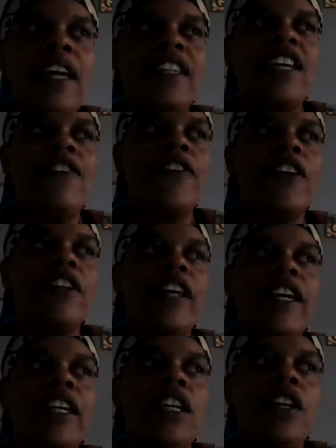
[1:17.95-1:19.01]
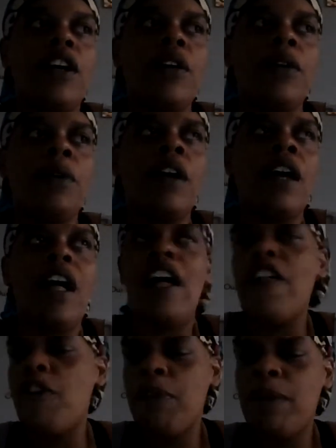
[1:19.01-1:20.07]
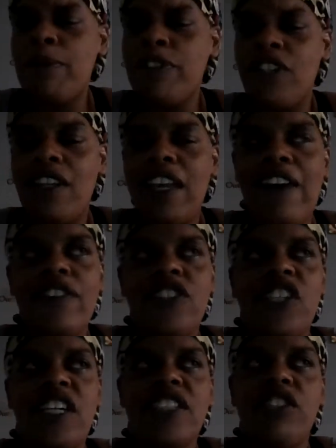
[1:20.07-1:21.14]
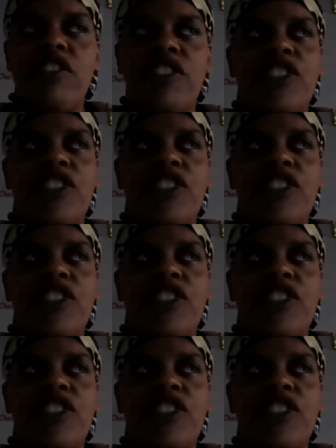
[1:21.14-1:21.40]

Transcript: they feel like, you know, other people shouldn't have a chance or a